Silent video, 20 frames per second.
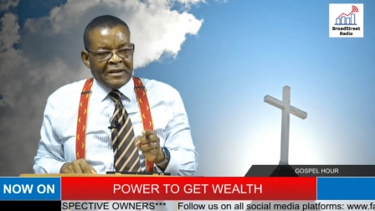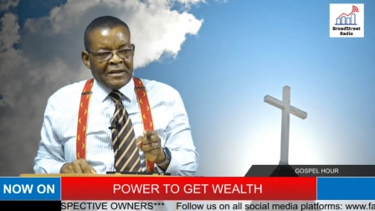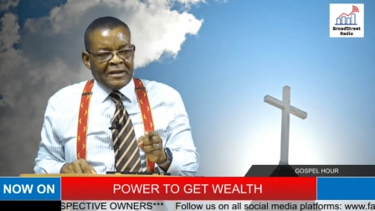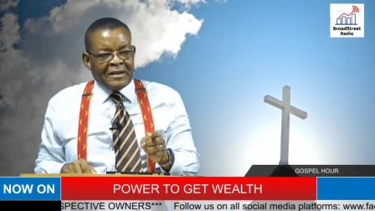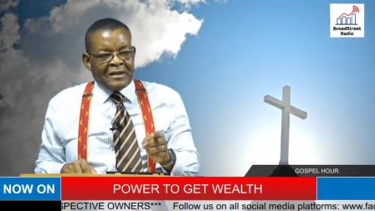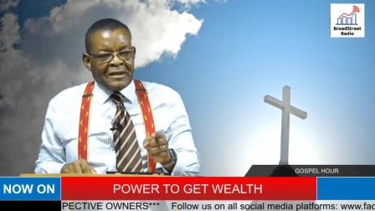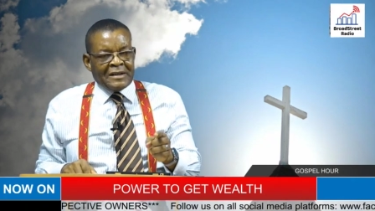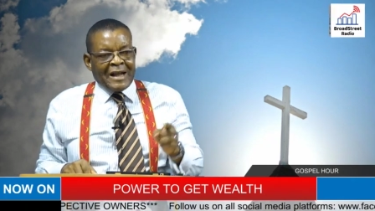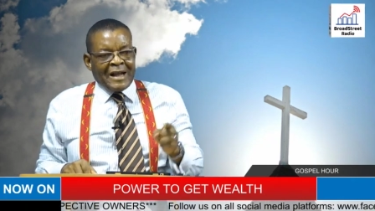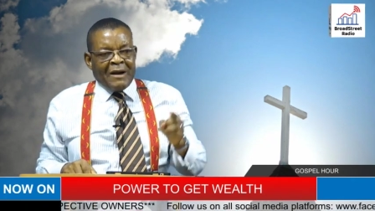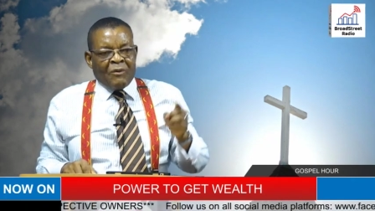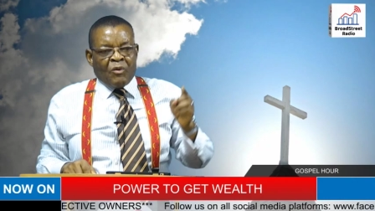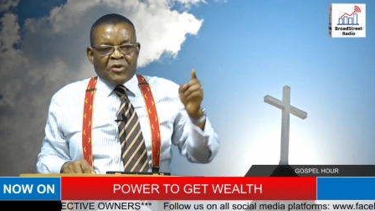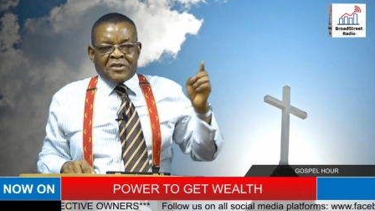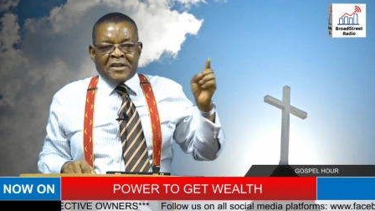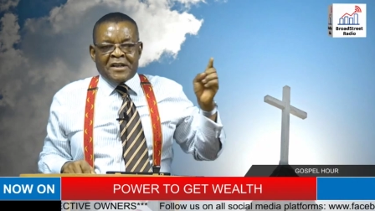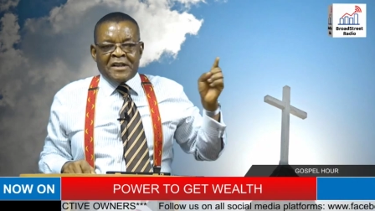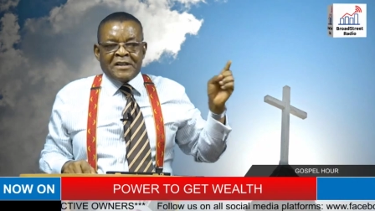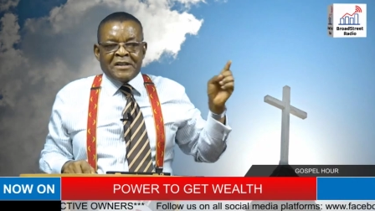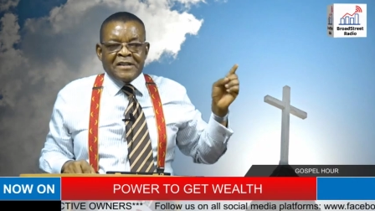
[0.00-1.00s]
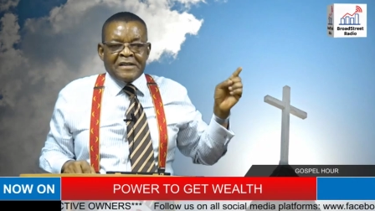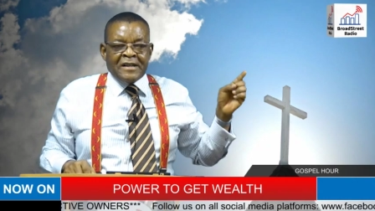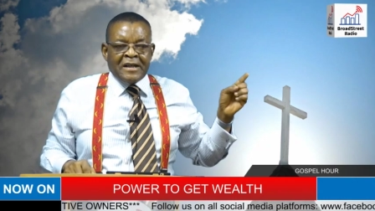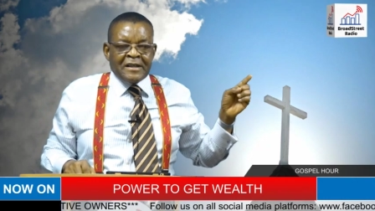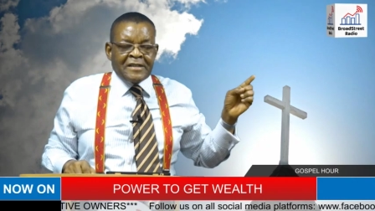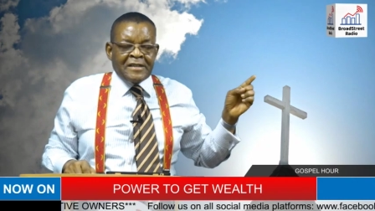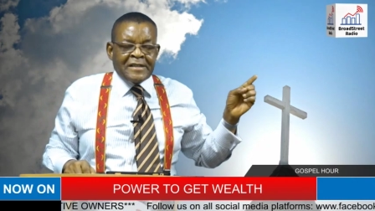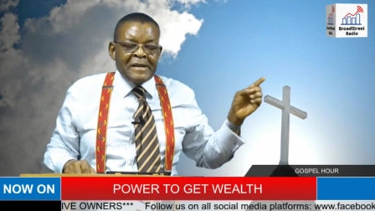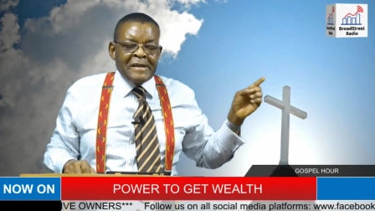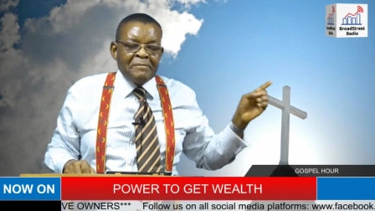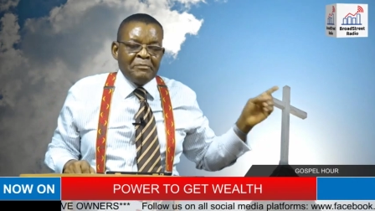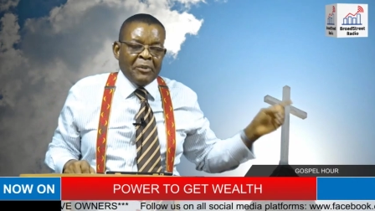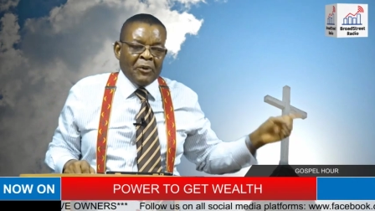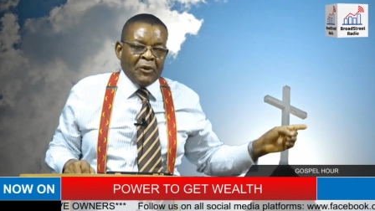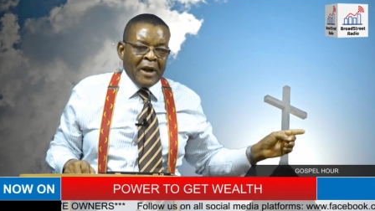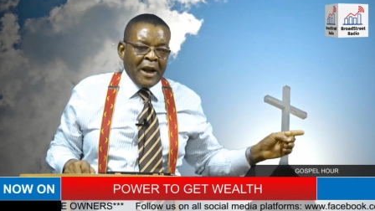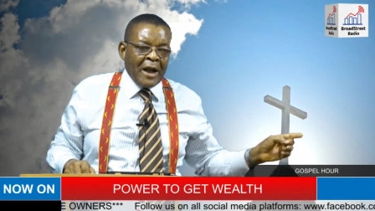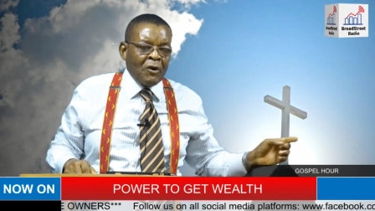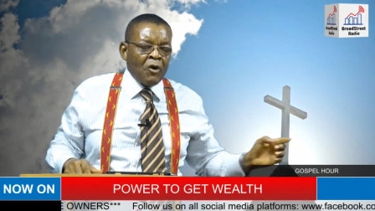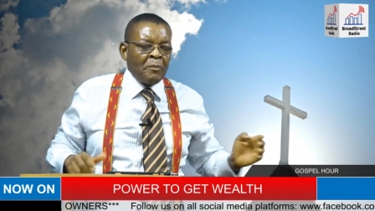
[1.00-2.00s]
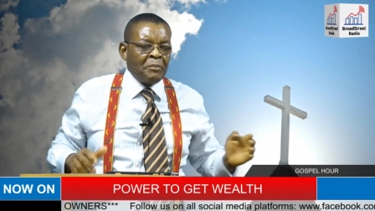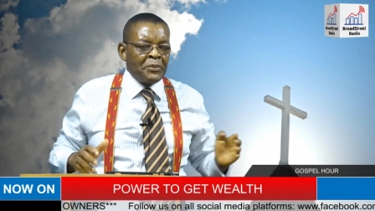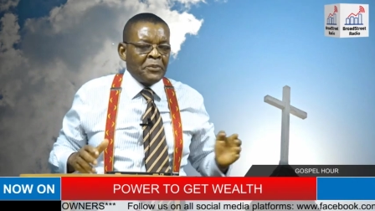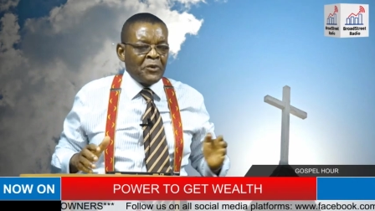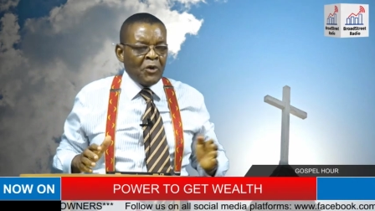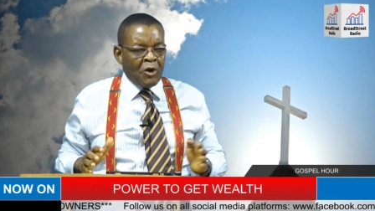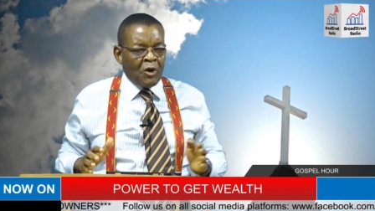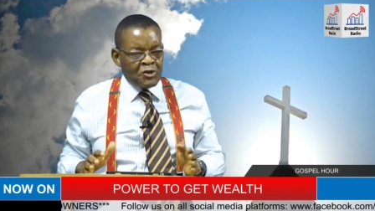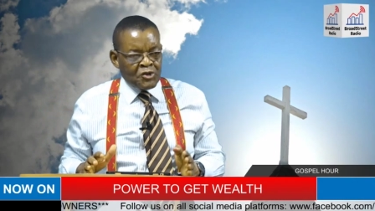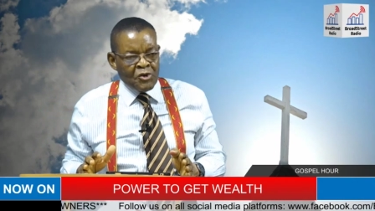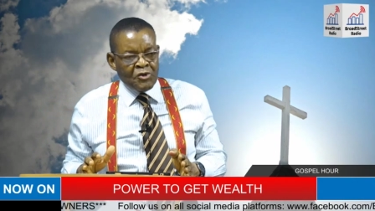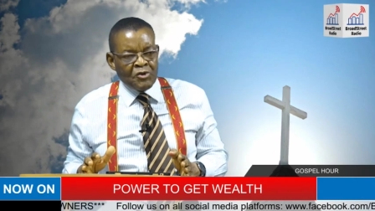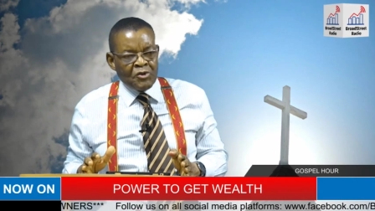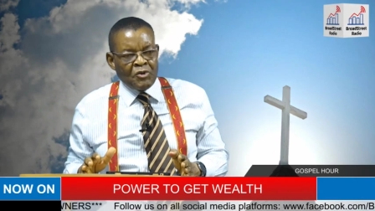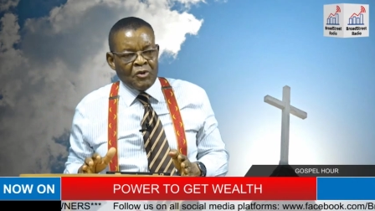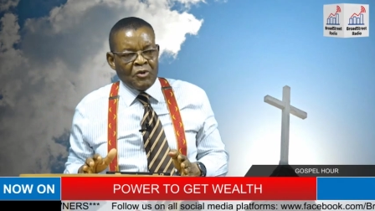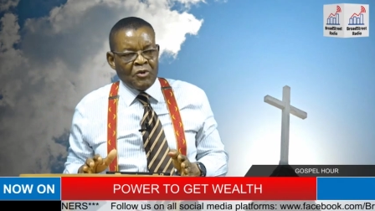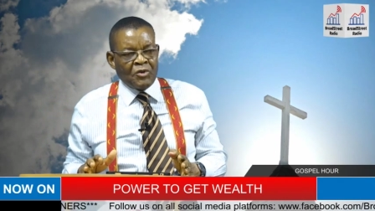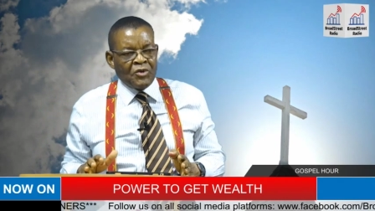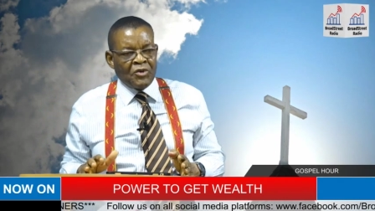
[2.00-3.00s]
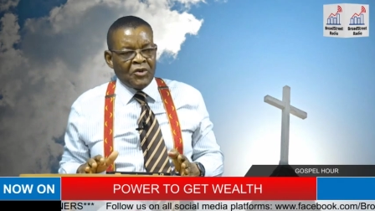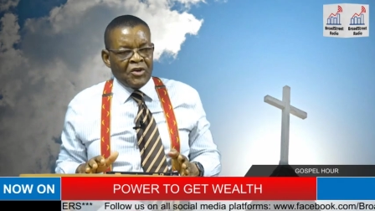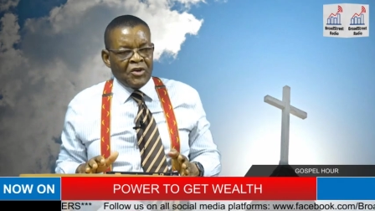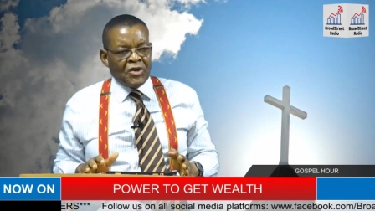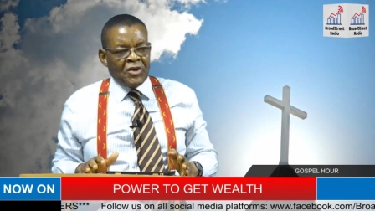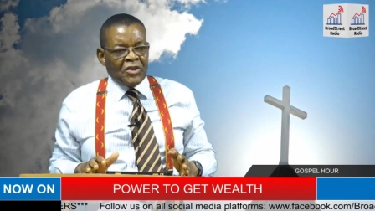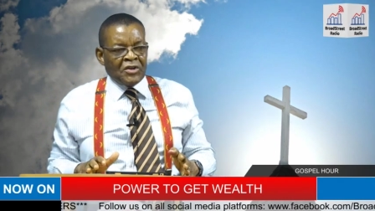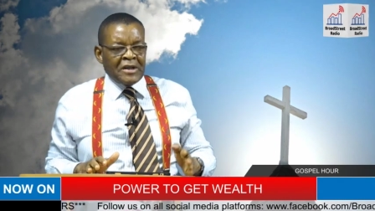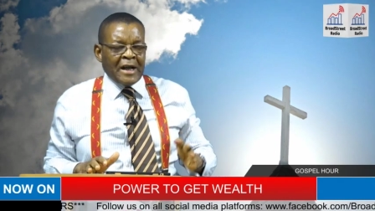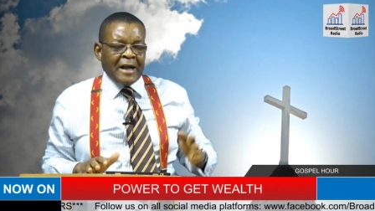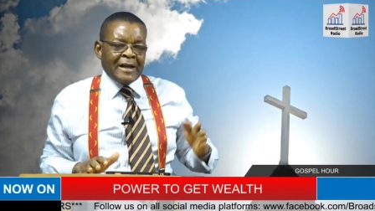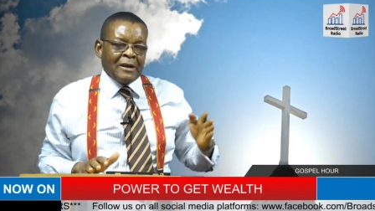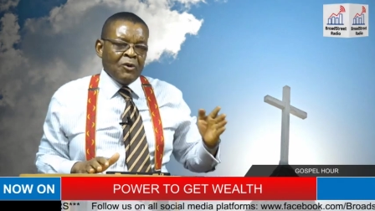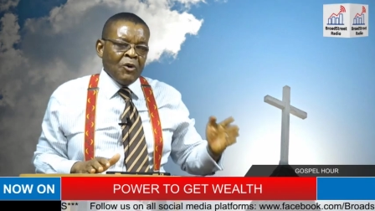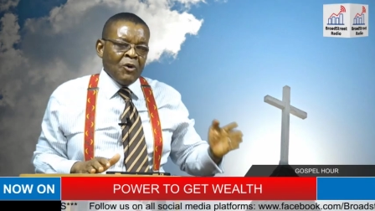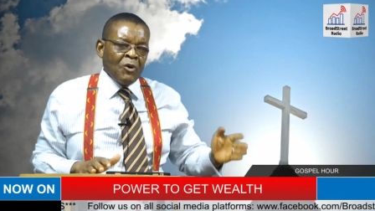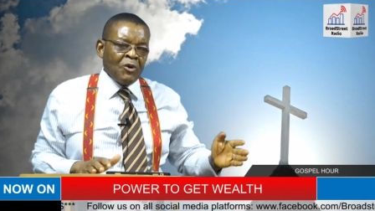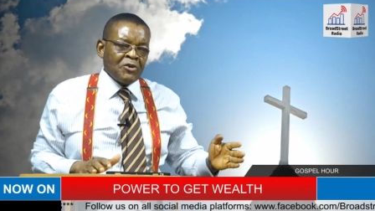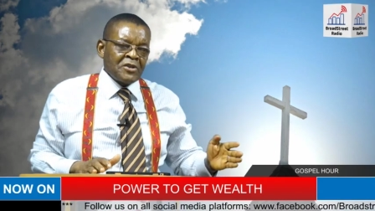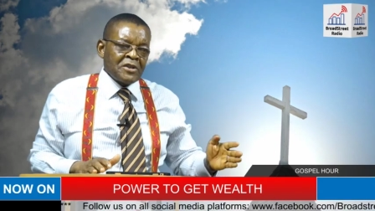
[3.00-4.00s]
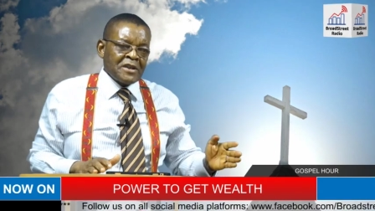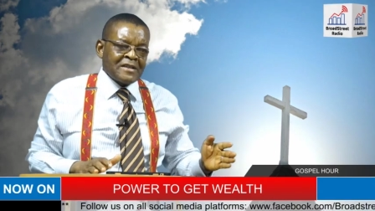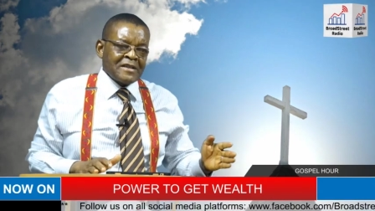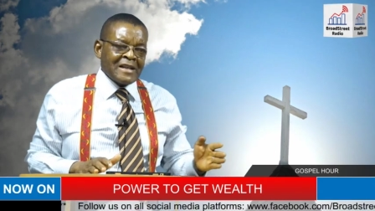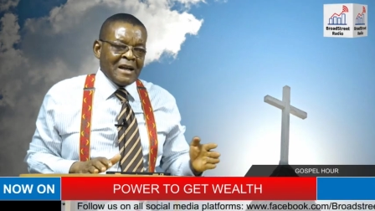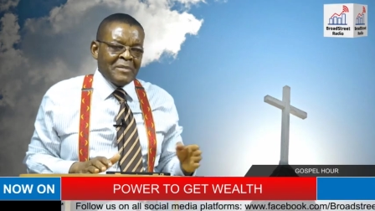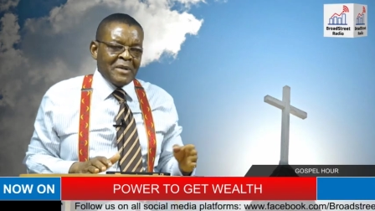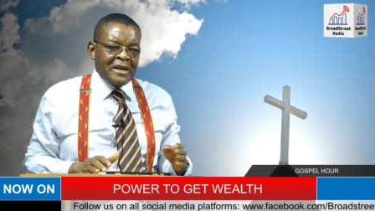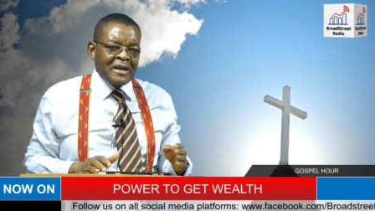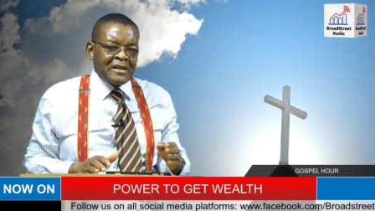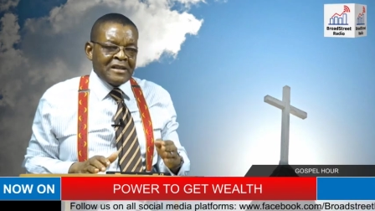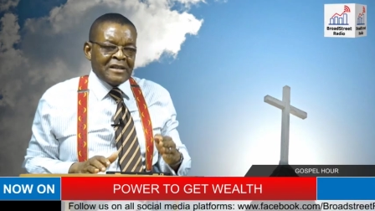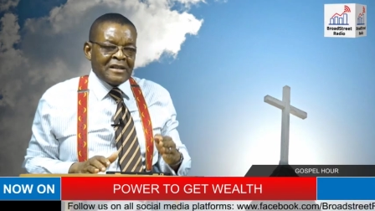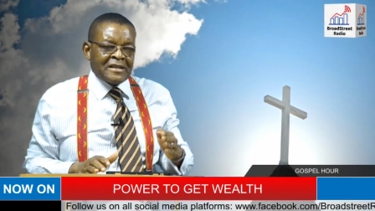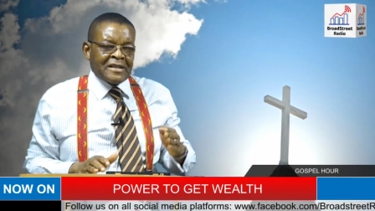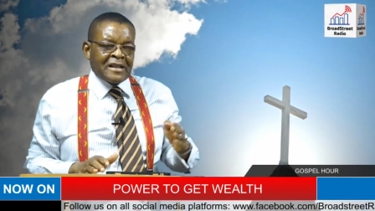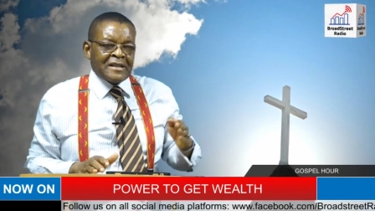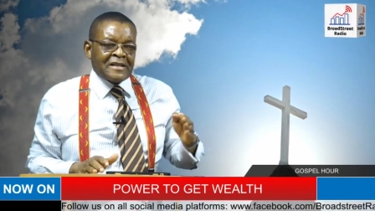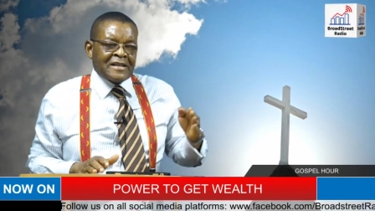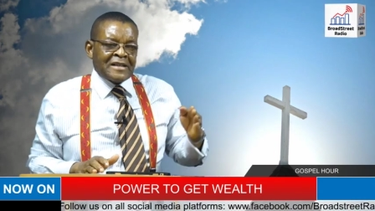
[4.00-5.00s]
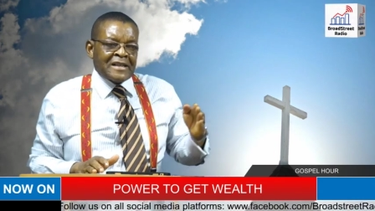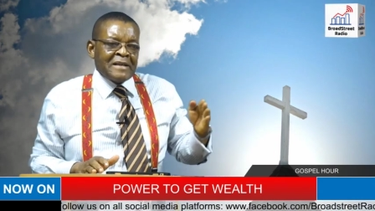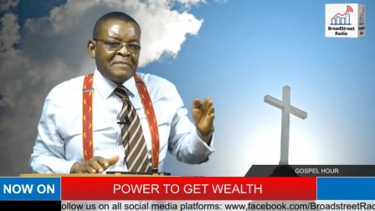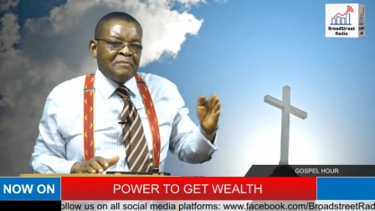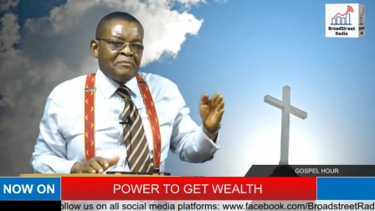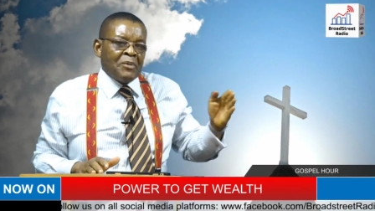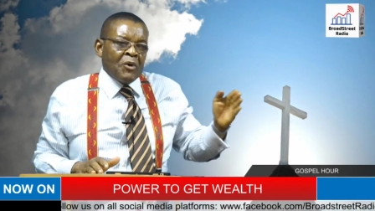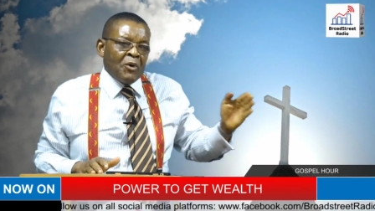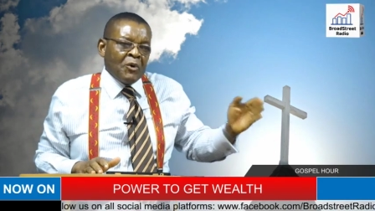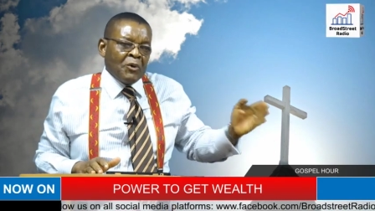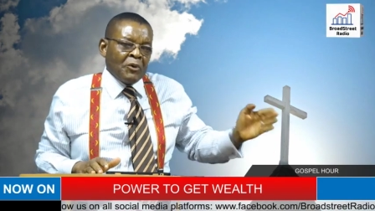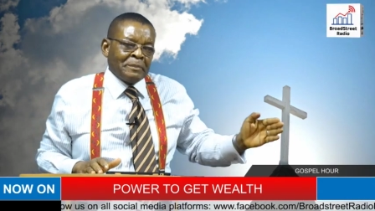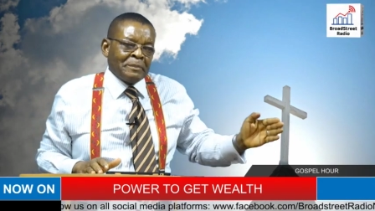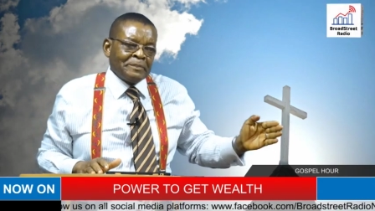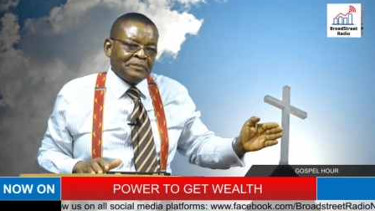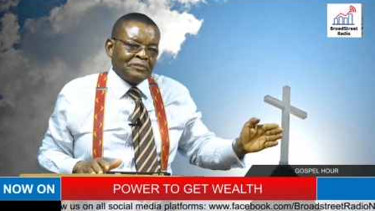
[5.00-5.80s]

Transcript: that was a, a symbol. I hope you also know that the Old Testament is a symbol,